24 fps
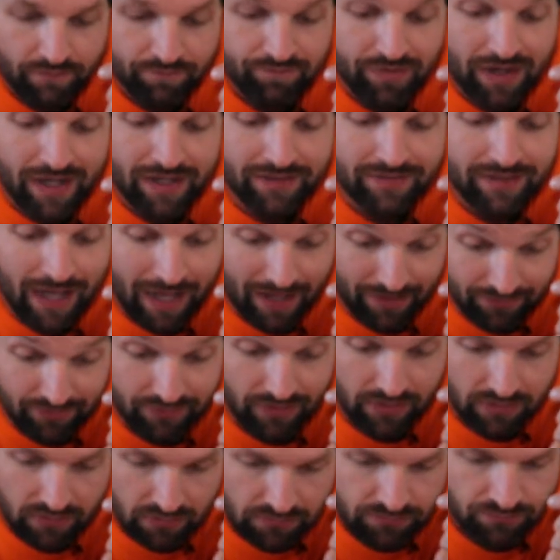
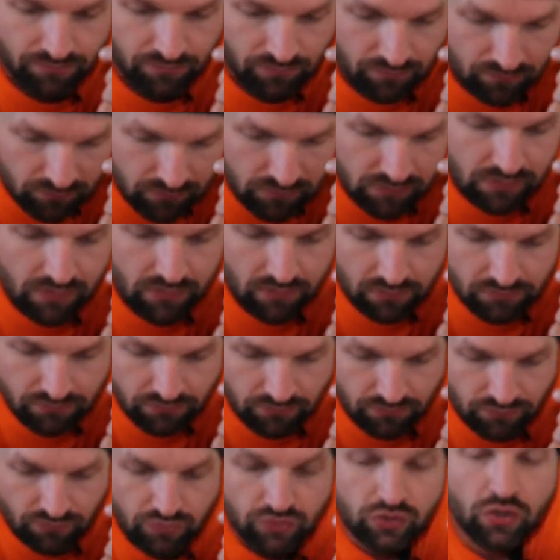Fantastic.
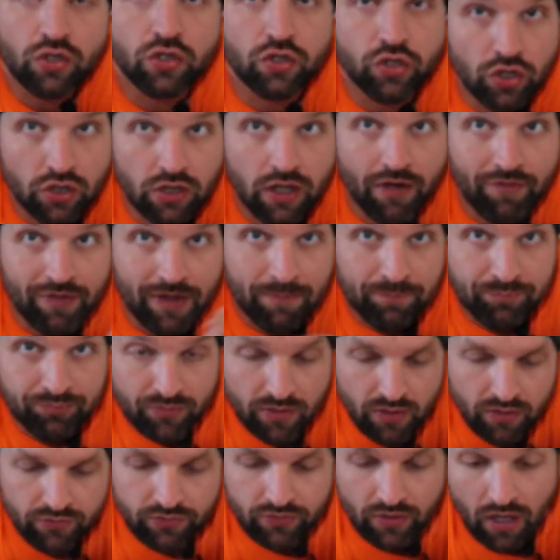You'll love it.
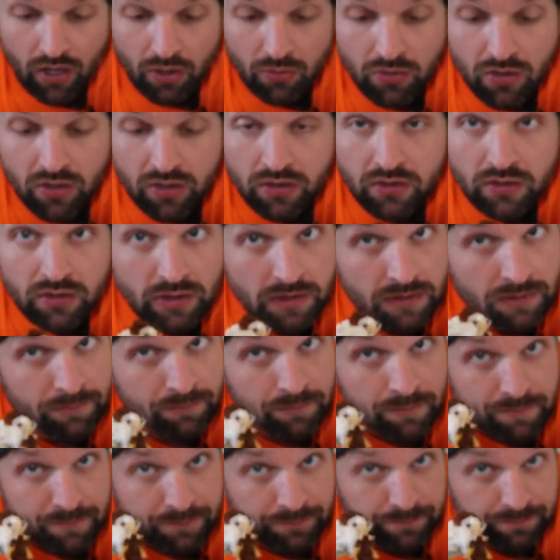So,
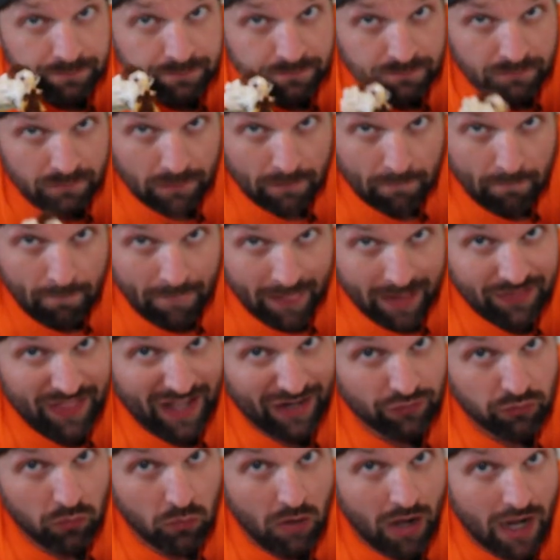
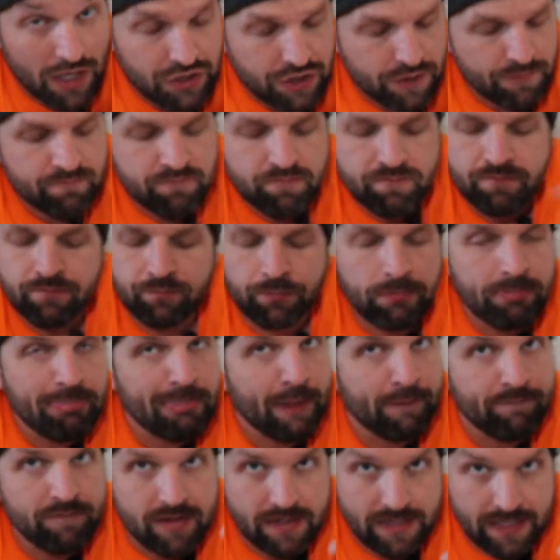thanks for watching.
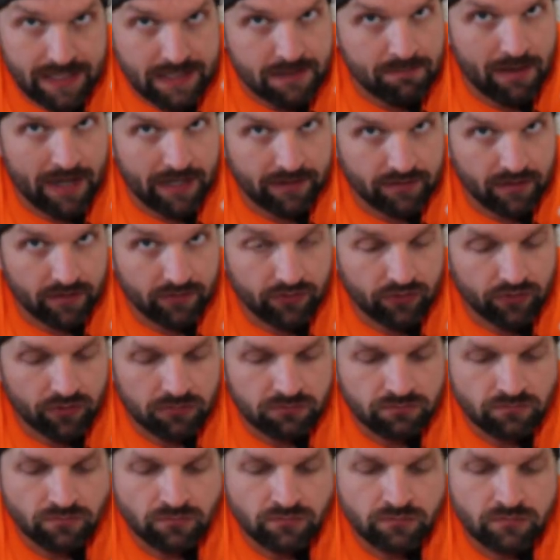You need to make this.